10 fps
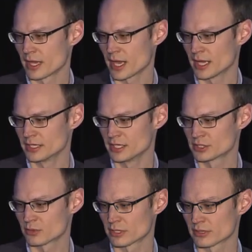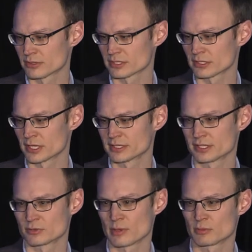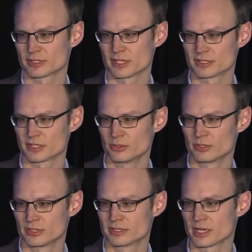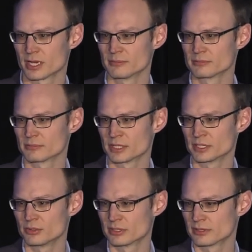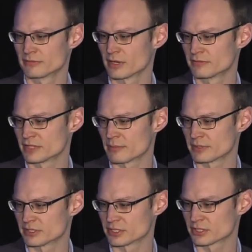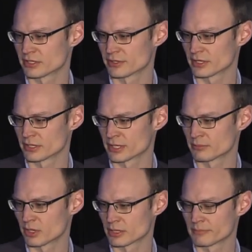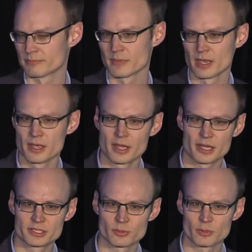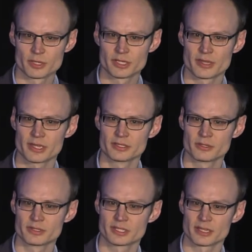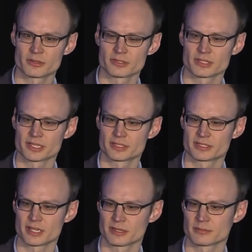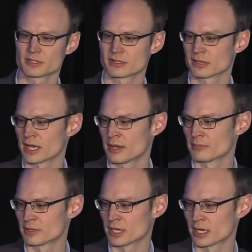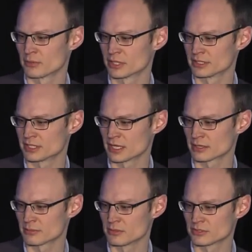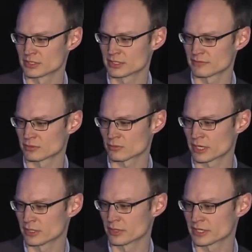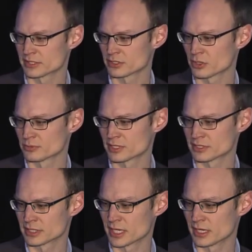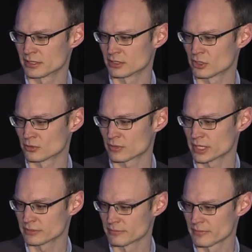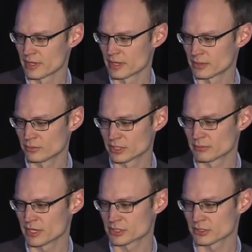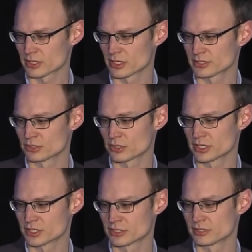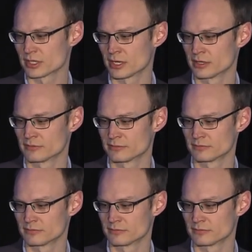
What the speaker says: and each one of those slices represents a unit of time, a unit of deposition on the lake bottom. And so what we can then do is take those slices, send them to the lab. We can date them using different radioisotopes that decay at a known rate. We can measure the concentration of,